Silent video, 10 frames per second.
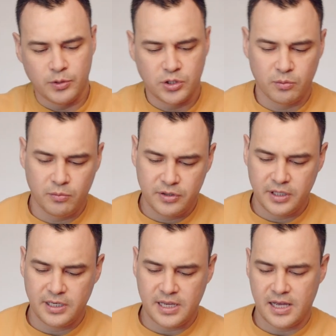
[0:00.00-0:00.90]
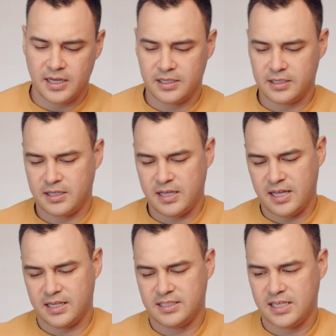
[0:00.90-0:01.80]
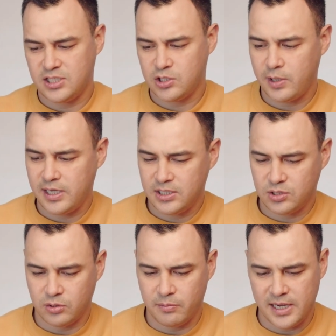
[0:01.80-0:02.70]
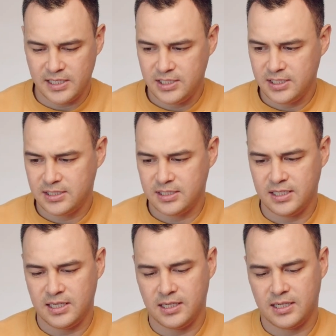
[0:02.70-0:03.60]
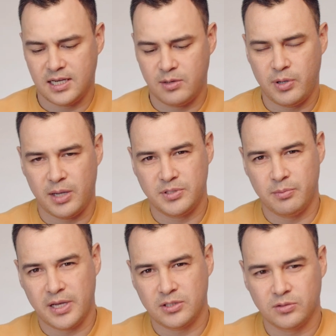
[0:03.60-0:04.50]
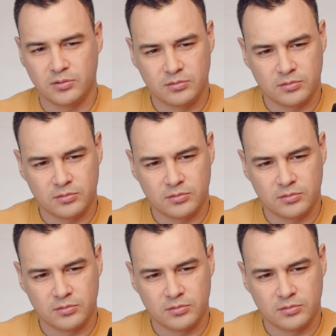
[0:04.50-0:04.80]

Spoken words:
with something that accentuates or matches the kind of Pepsi bezel.